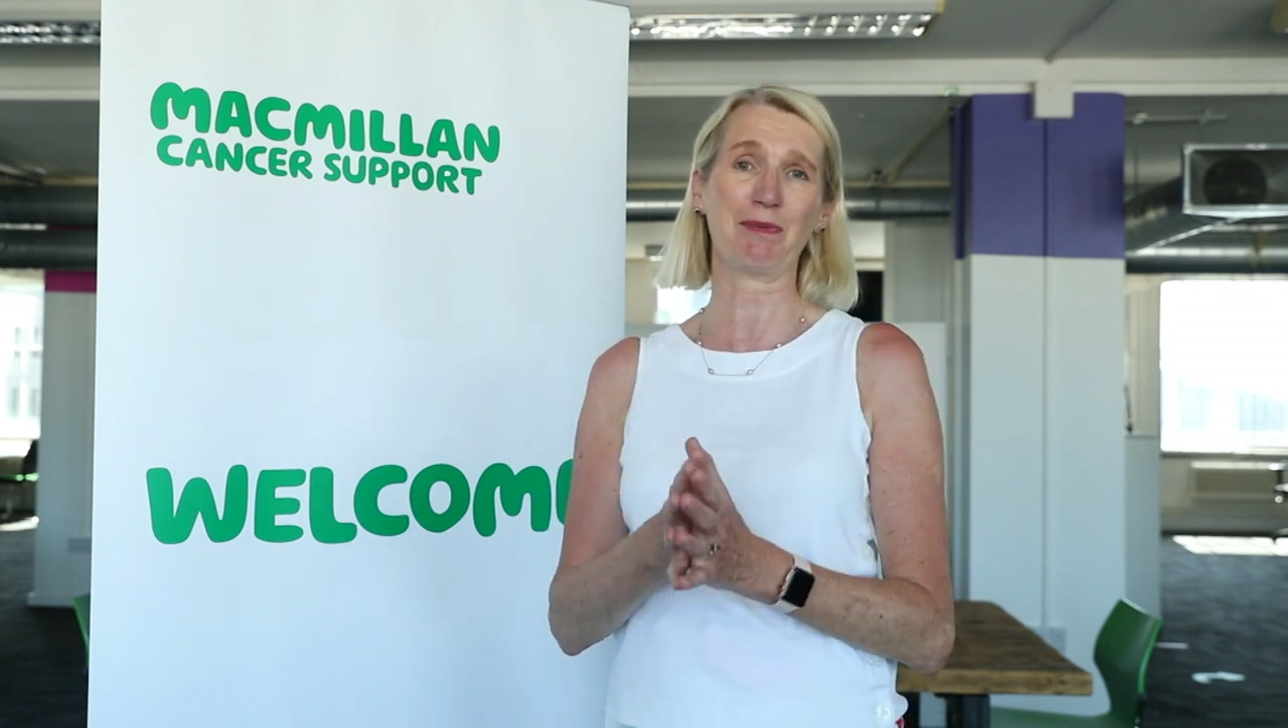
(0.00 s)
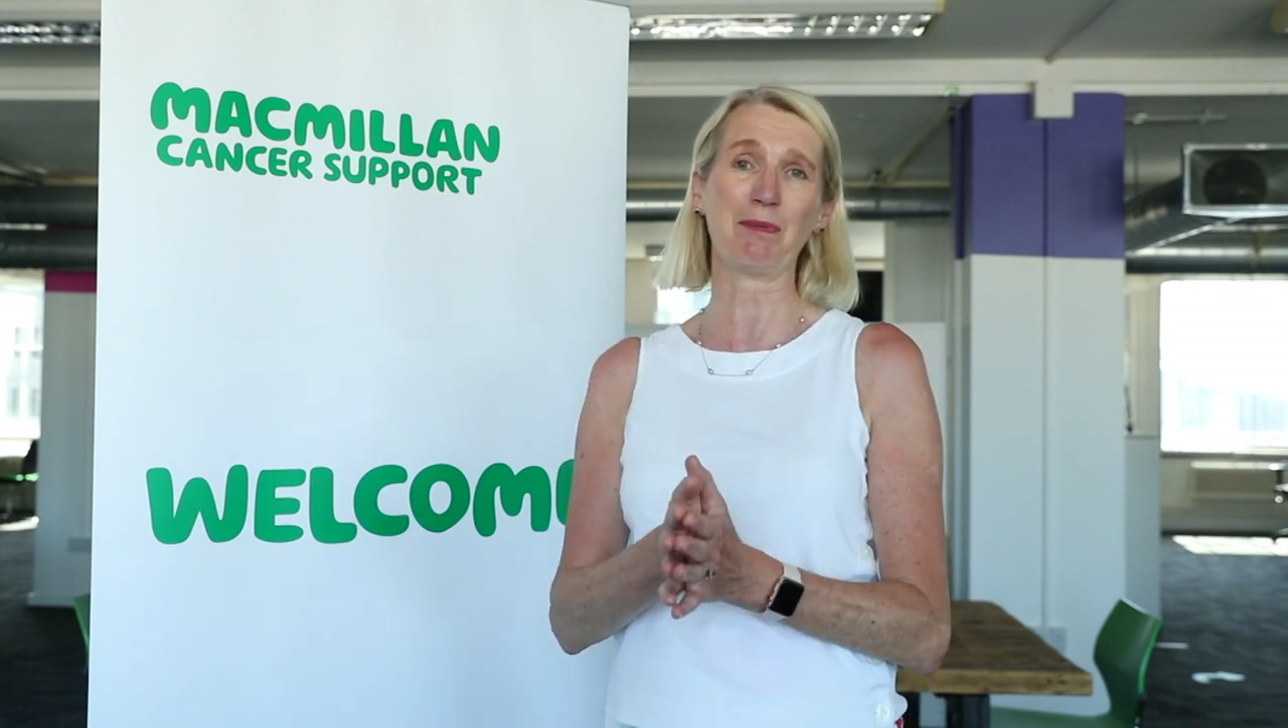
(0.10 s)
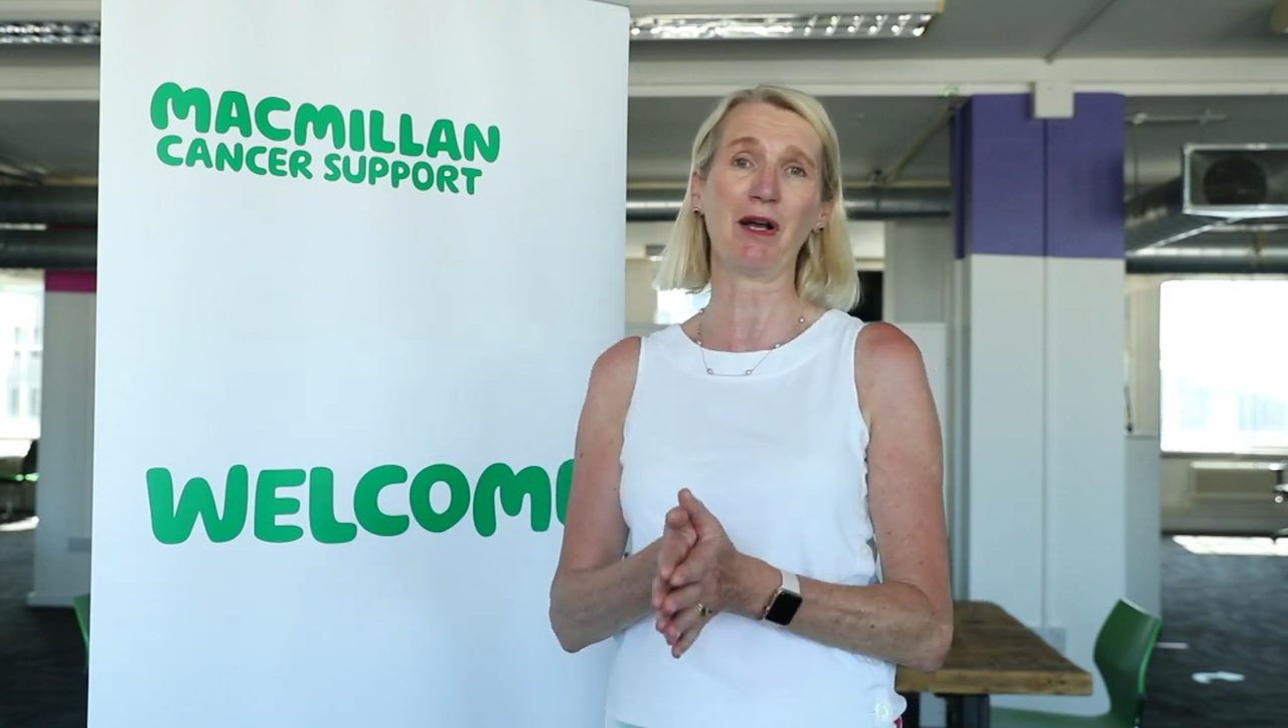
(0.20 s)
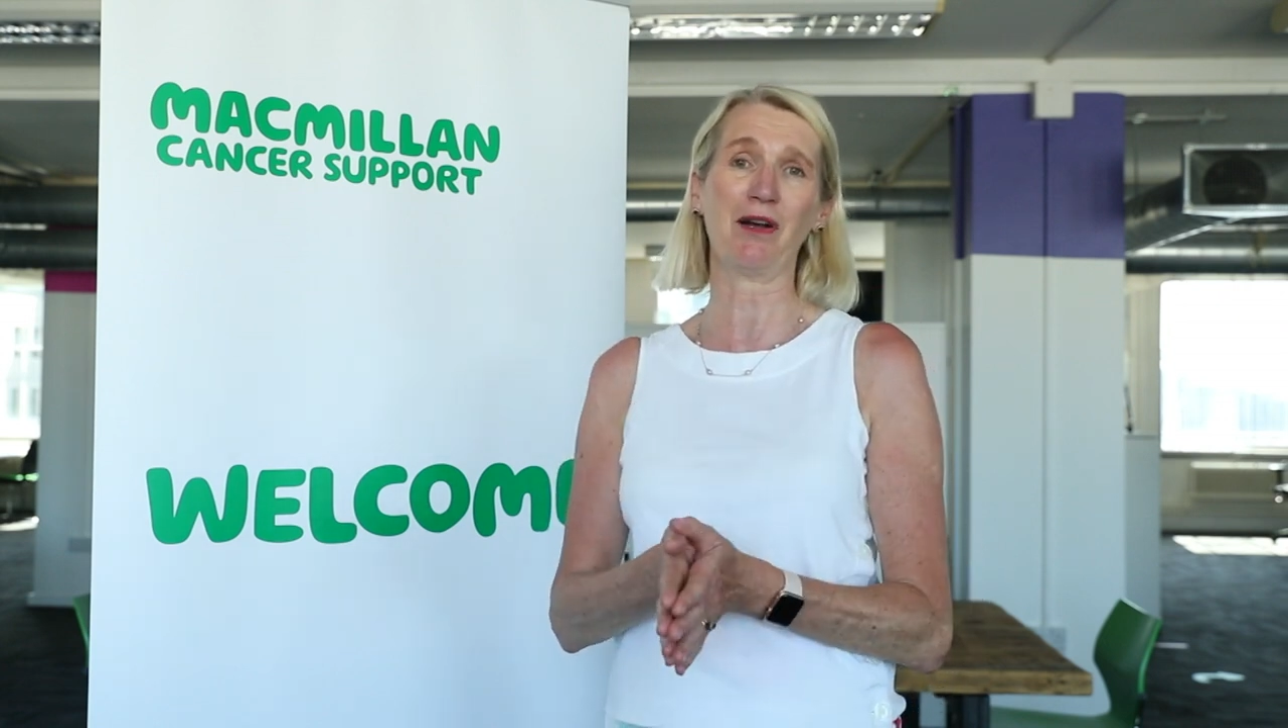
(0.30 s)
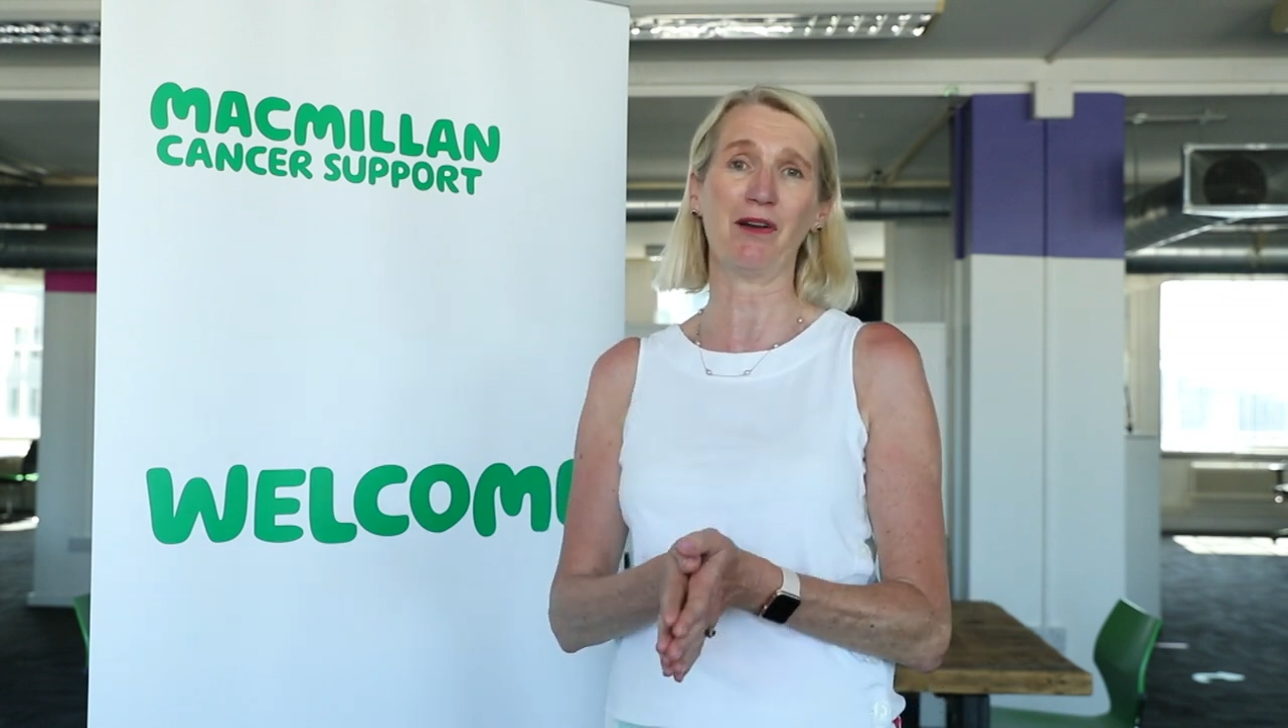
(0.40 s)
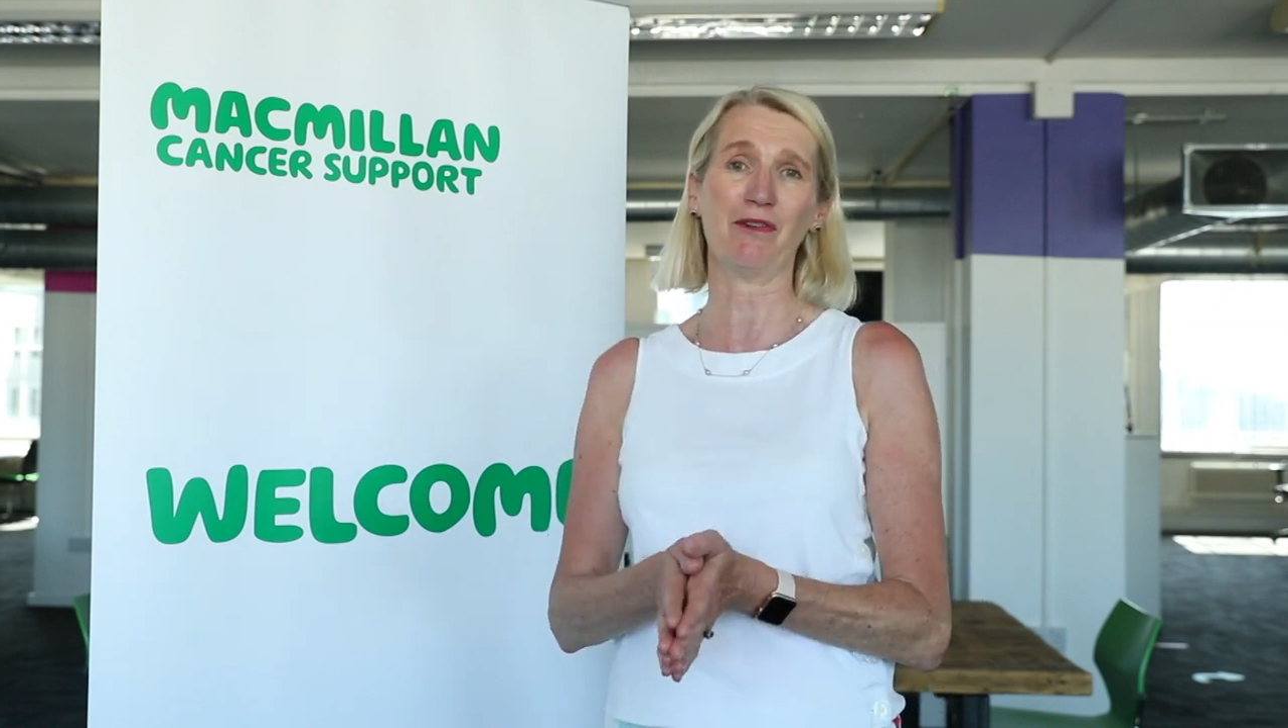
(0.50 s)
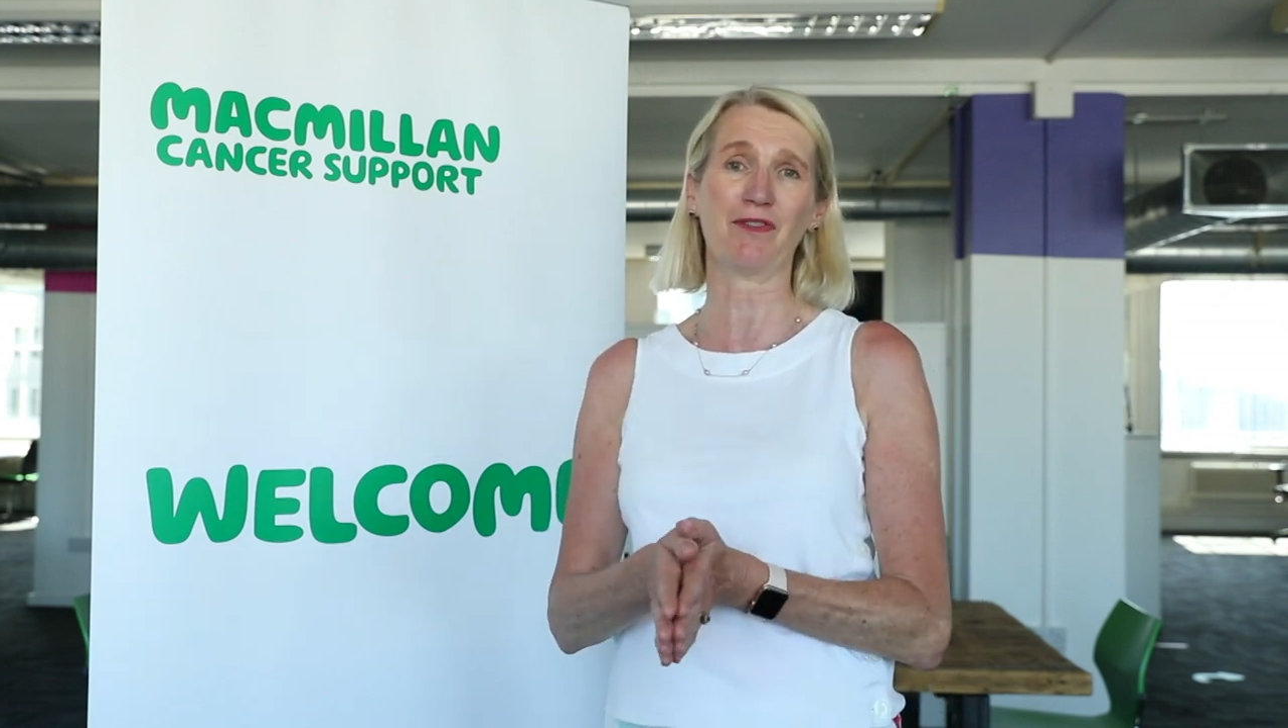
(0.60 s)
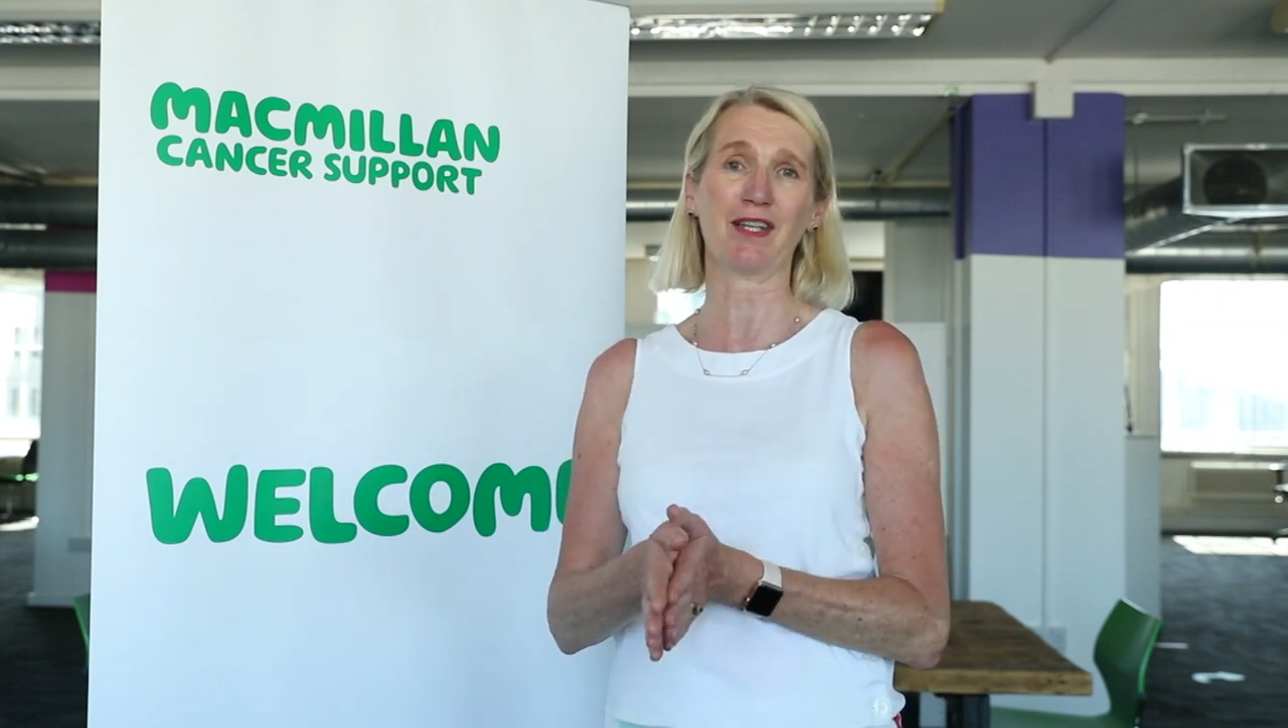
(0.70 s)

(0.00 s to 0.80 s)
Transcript: to be part of